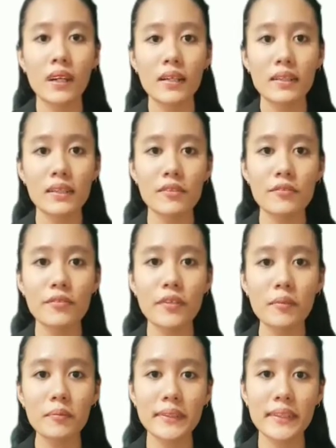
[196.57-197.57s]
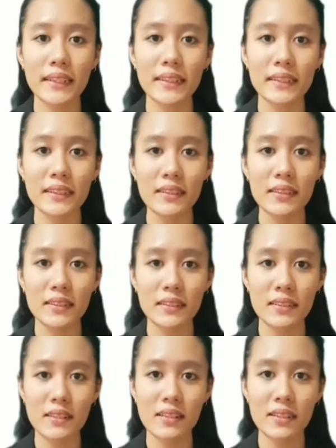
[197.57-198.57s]
The fourth section is
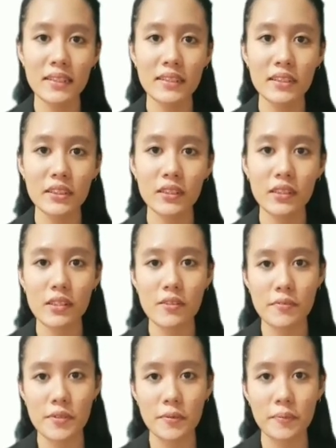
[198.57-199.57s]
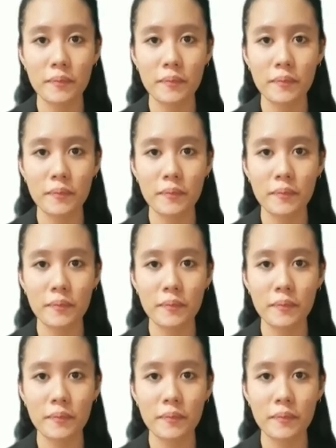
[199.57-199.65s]
the literature review.